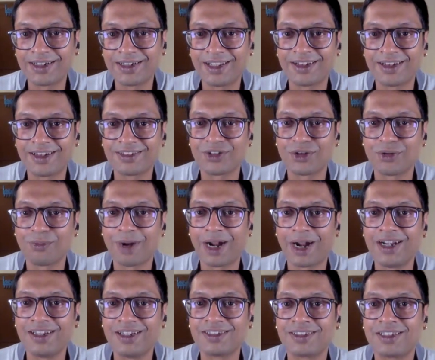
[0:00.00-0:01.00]
that your
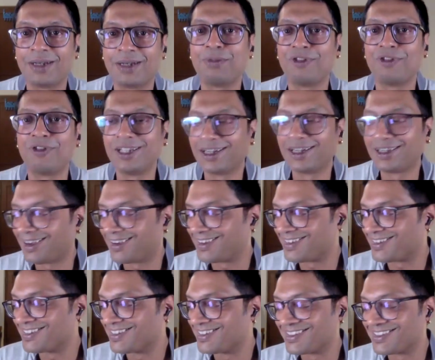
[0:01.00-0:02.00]
mind is gripped with that
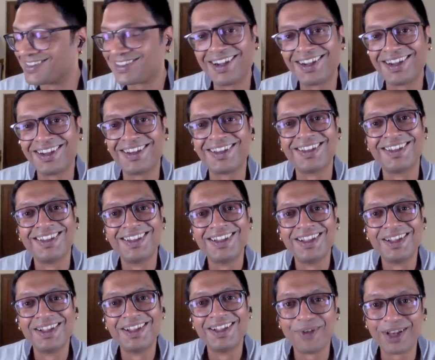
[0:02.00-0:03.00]
tightness. And
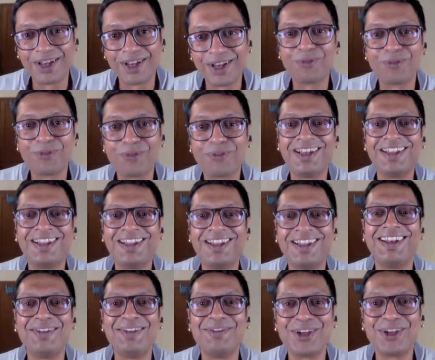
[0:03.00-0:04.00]
when you're
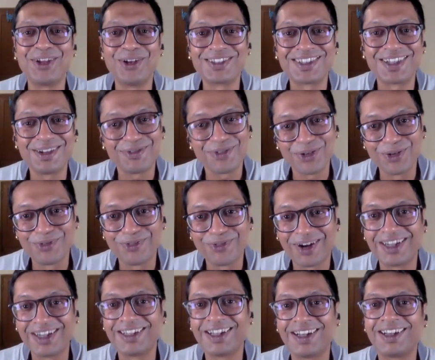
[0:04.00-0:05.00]
finally relieving yourself,
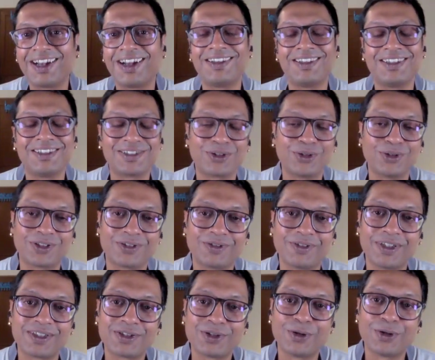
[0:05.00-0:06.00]
you'll find that tightness with
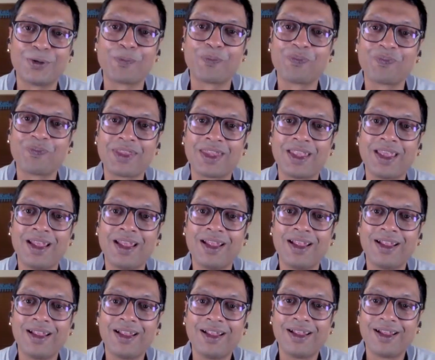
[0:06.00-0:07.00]
it. So
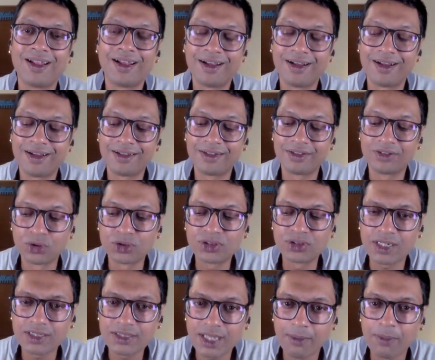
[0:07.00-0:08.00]

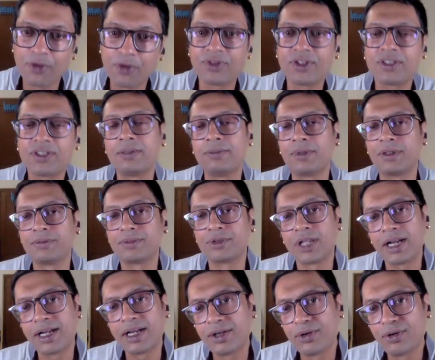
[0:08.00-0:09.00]
those are some of the
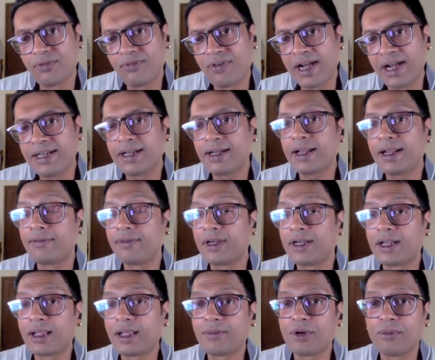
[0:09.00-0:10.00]
symptoms, and you'll find that
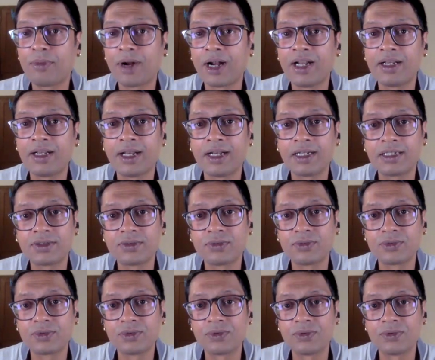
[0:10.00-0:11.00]
every time your mind gets